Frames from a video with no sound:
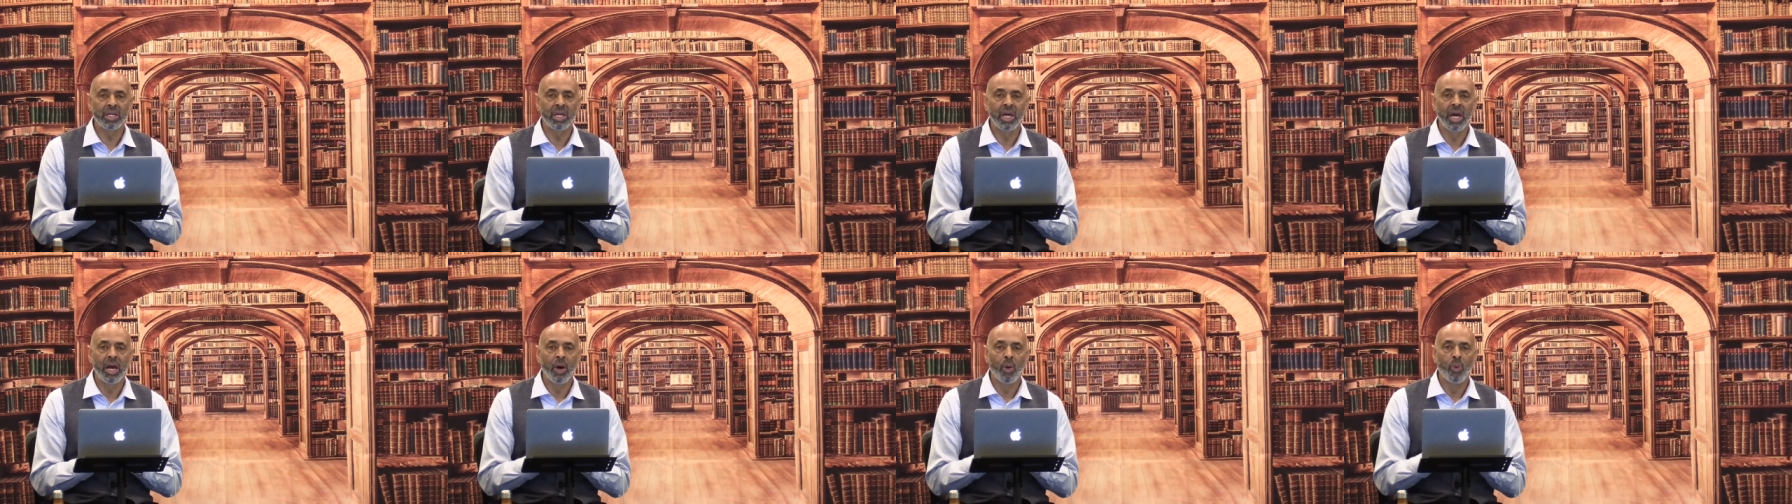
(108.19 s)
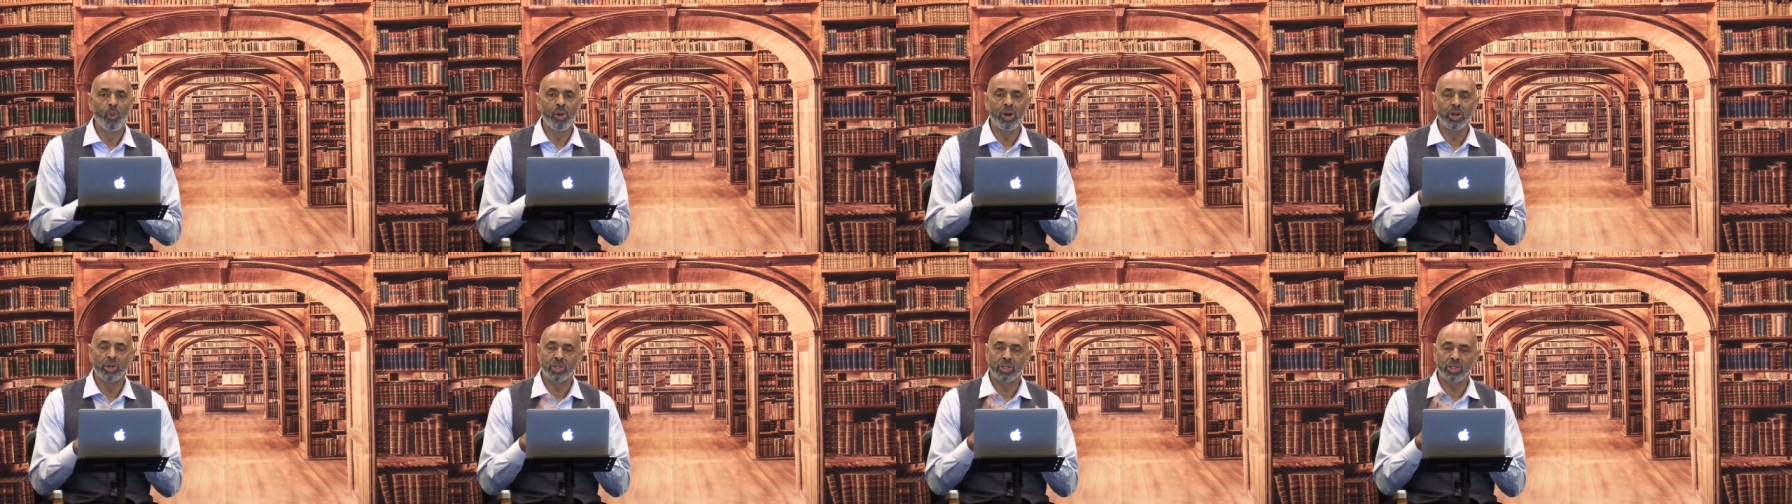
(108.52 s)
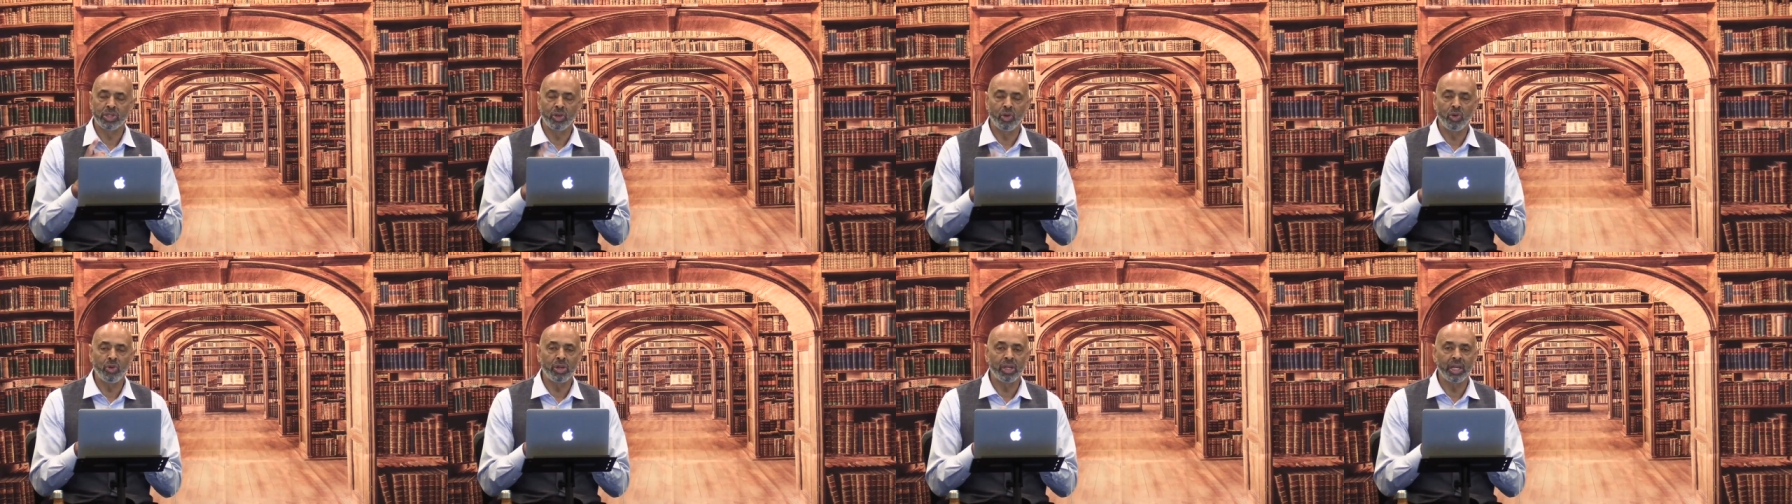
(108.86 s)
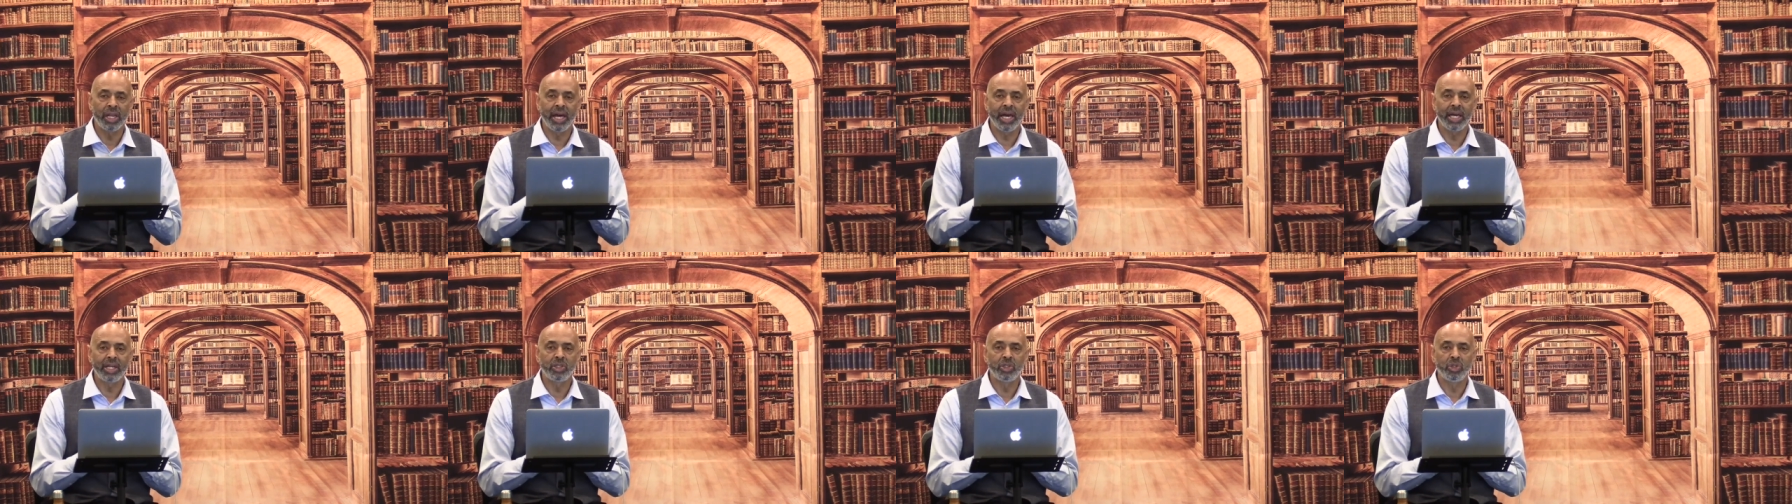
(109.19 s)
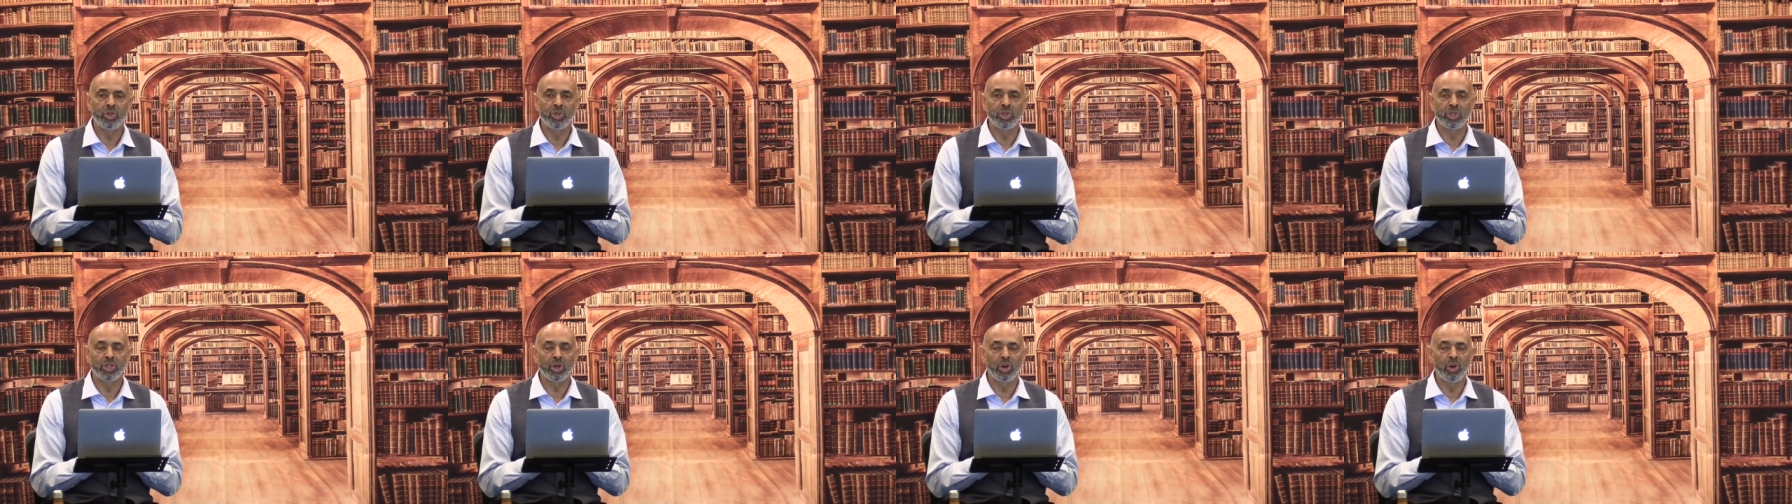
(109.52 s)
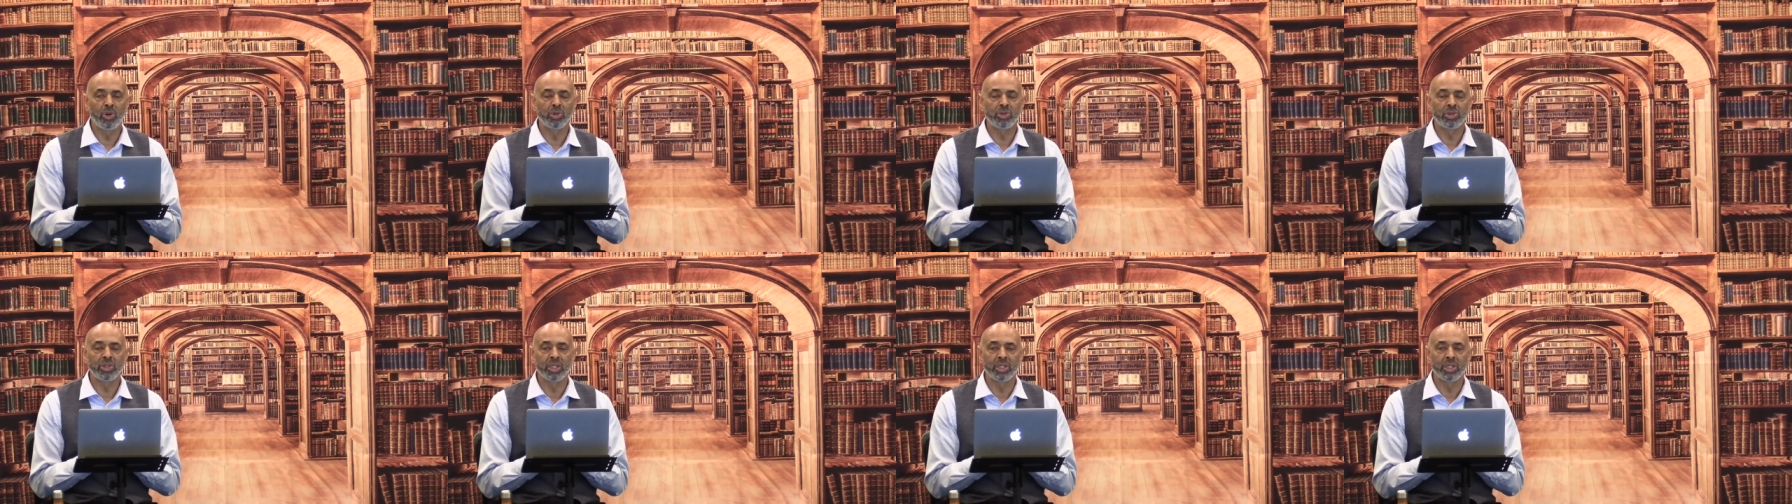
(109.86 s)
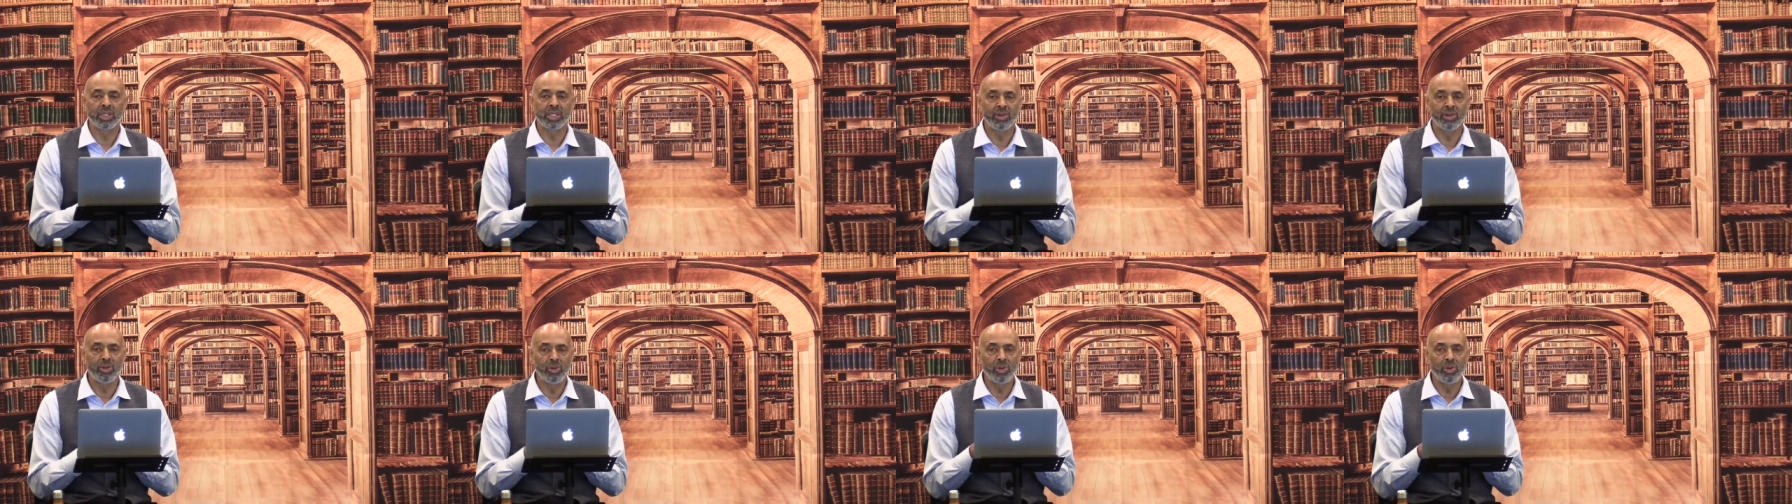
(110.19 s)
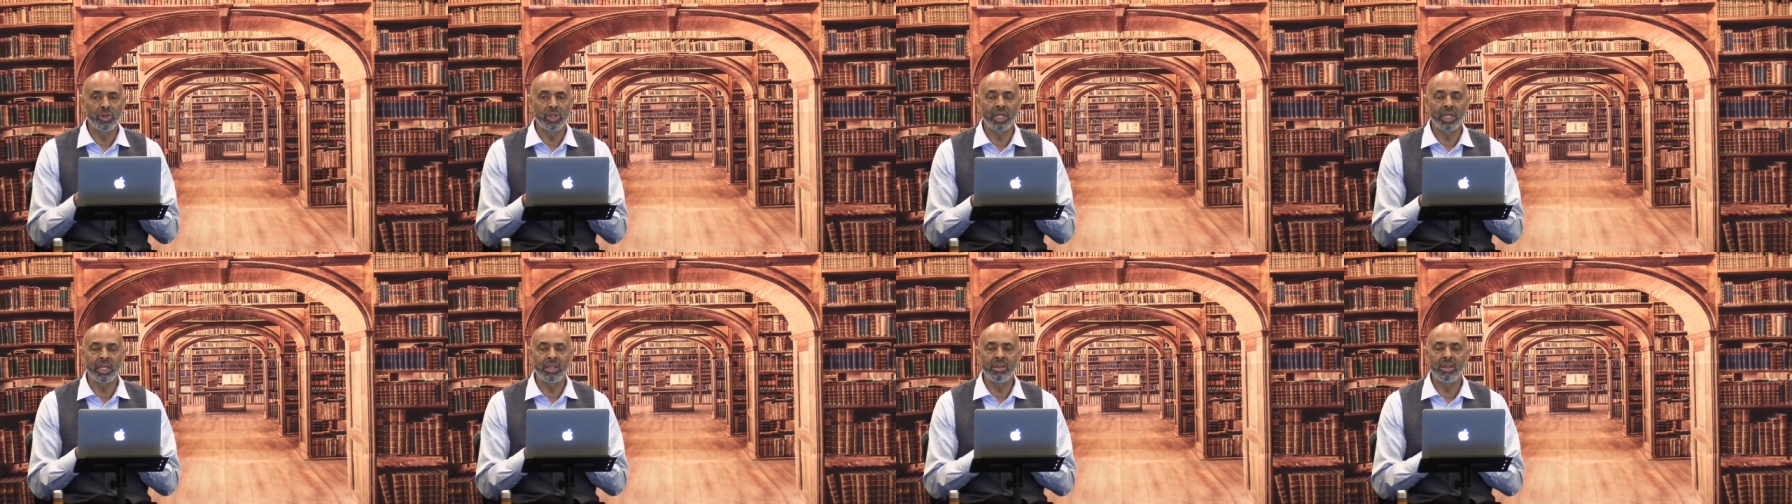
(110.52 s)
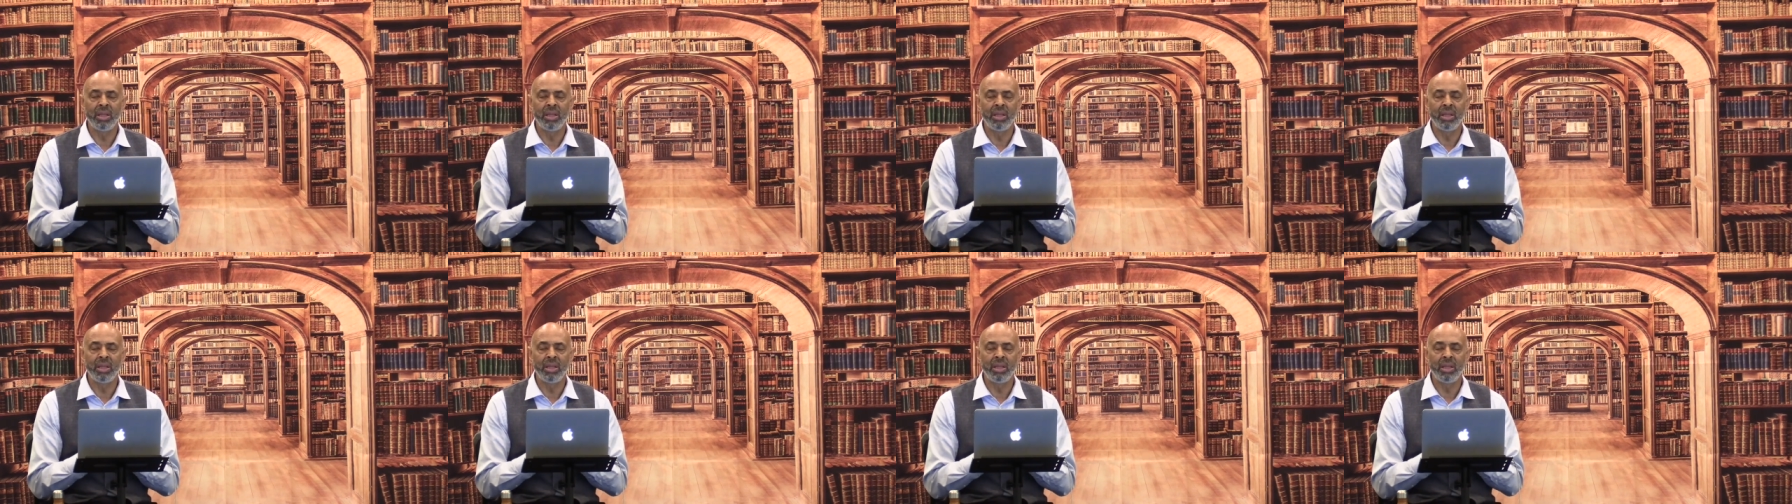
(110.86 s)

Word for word: We are so glad you chose to tune in